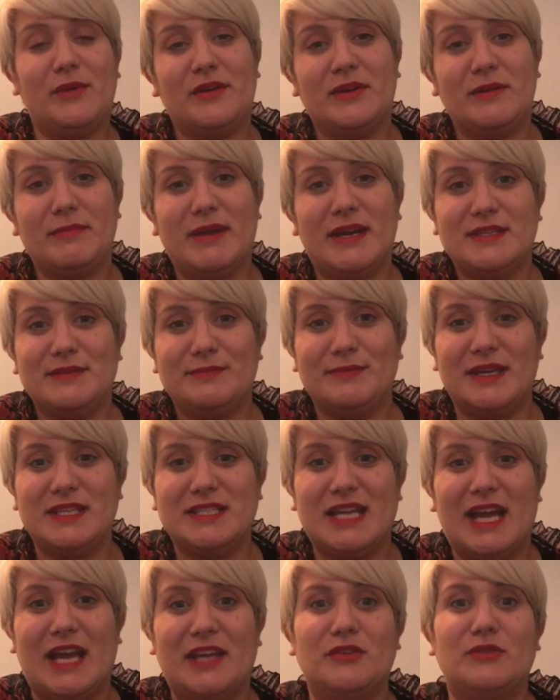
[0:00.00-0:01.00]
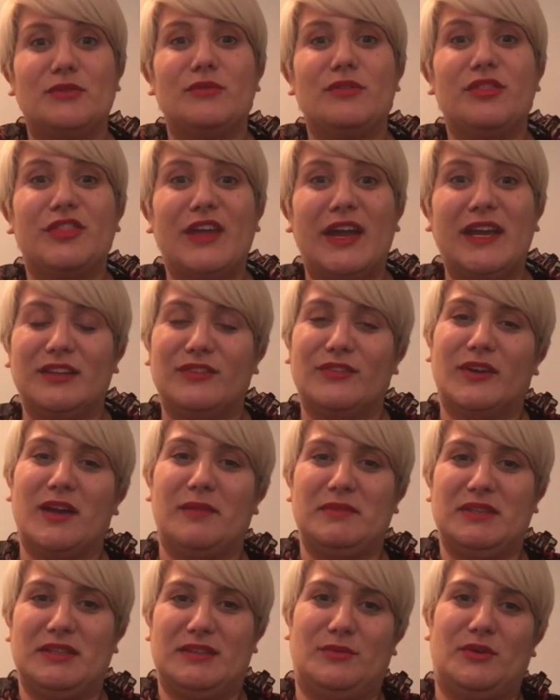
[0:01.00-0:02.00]
welcome back to my channel. Thanks for
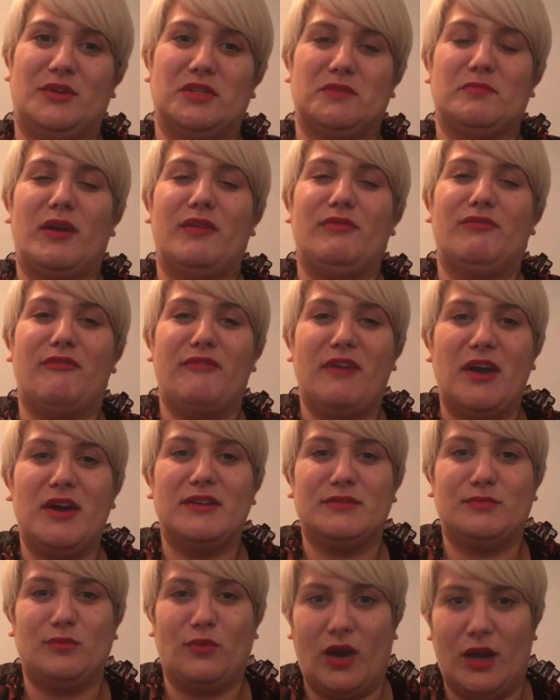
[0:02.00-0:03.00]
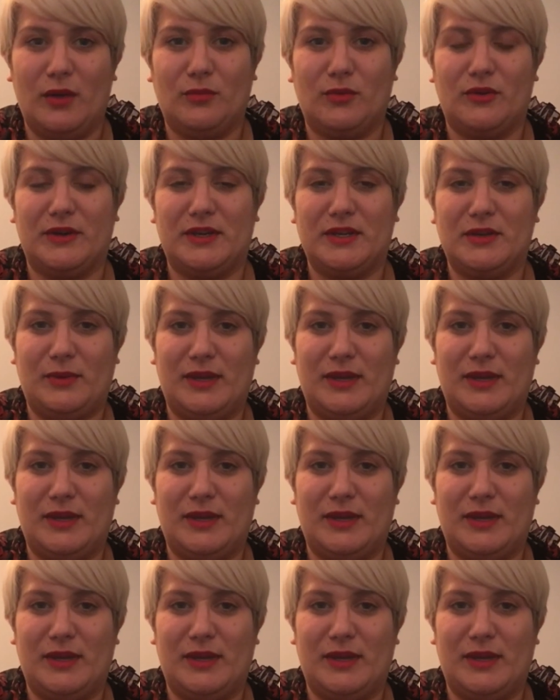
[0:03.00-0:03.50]
coming to watch my first What I Wore in a